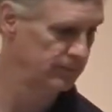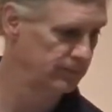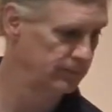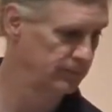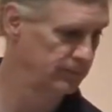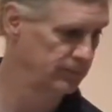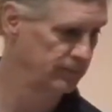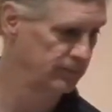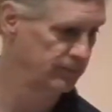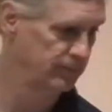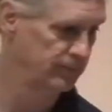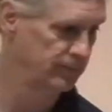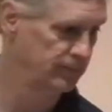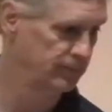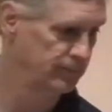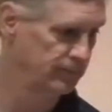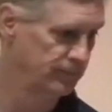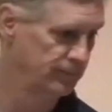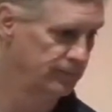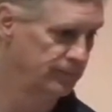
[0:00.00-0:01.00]

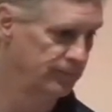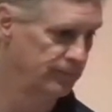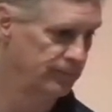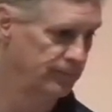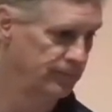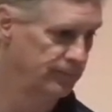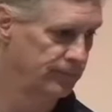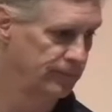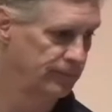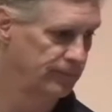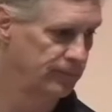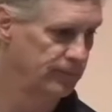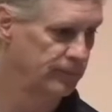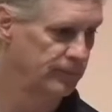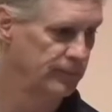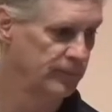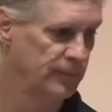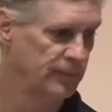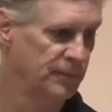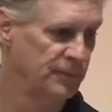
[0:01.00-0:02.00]

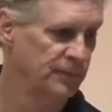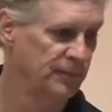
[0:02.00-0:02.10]
(silence)